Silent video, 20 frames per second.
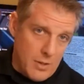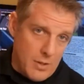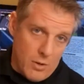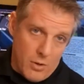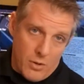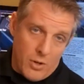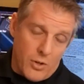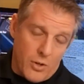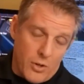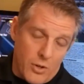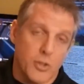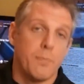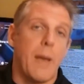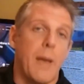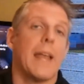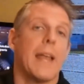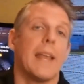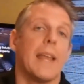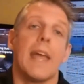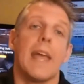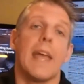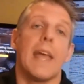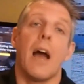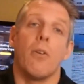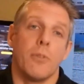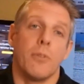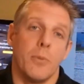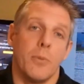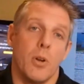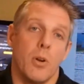you're spanning
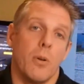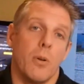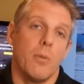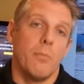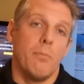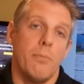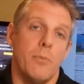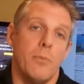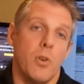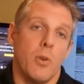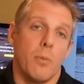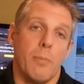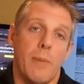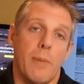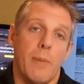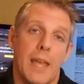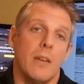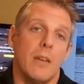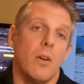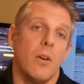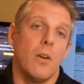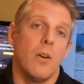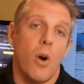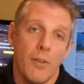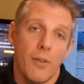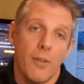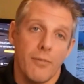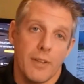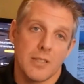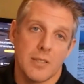out from your main
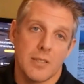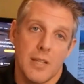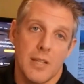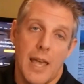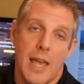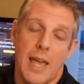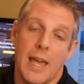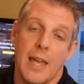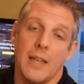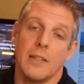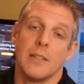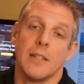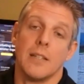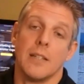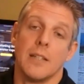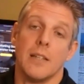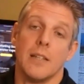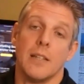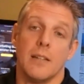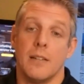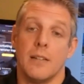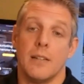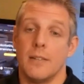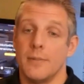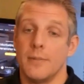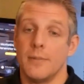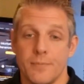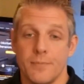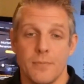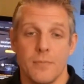office, and
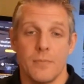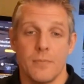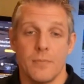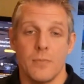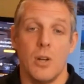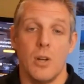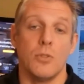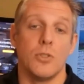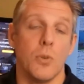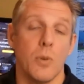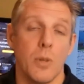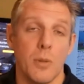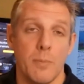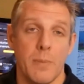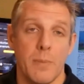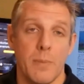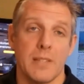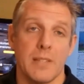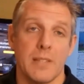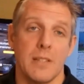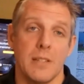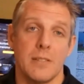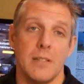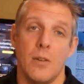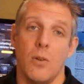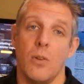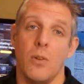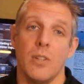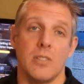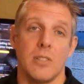doing business
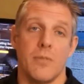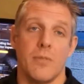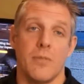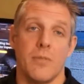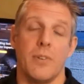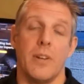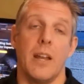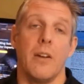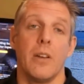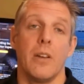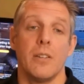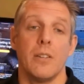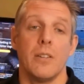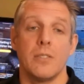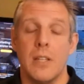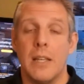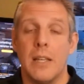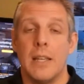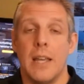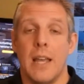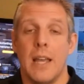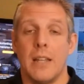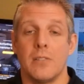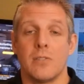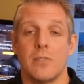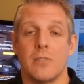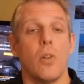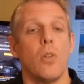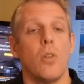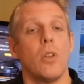in all these different areas
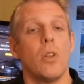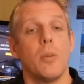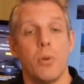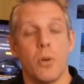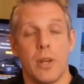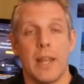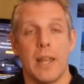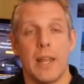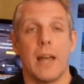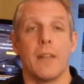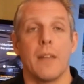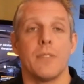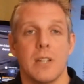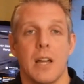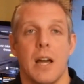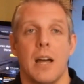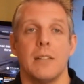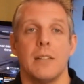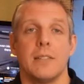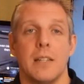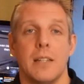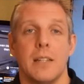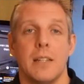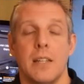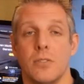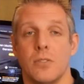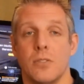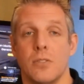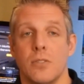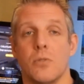and slowly putting out this content
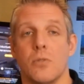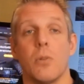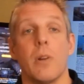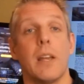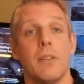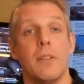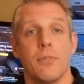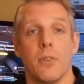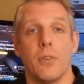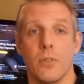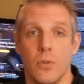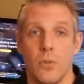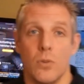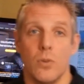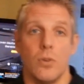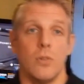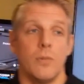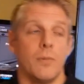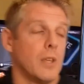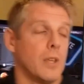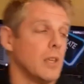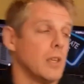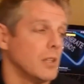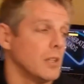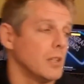is great for Google.